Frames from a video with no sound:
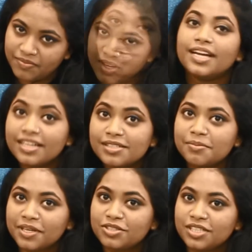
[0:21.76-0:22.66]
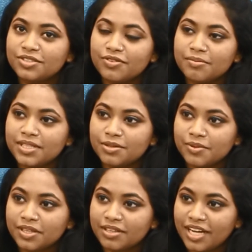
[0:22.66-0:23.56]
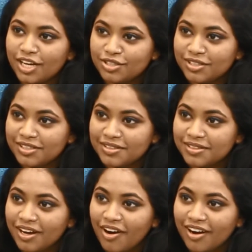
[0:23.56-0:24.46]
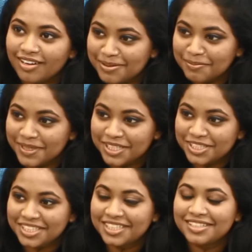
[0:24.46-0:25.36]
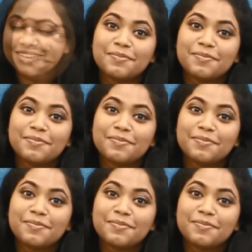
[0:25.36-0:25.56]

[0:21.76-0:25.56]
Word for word: It is a big change for me to win the national art competition,